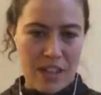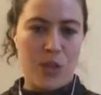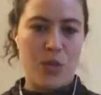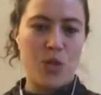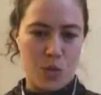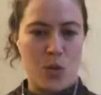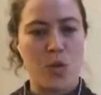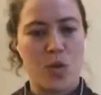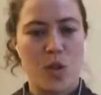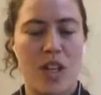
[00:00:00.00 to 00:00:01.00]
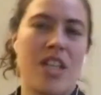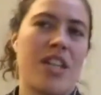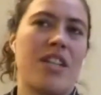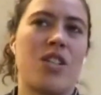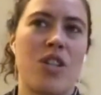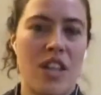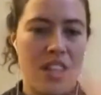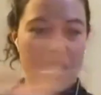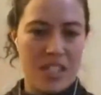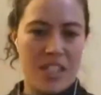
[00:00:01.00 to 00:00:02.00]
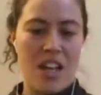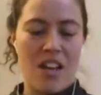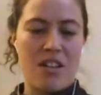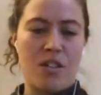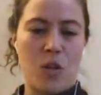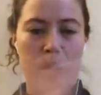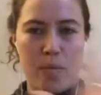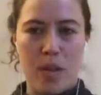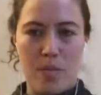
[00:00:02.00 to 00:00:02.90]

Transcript: which is what you're doing, and then it's doing the external equipment,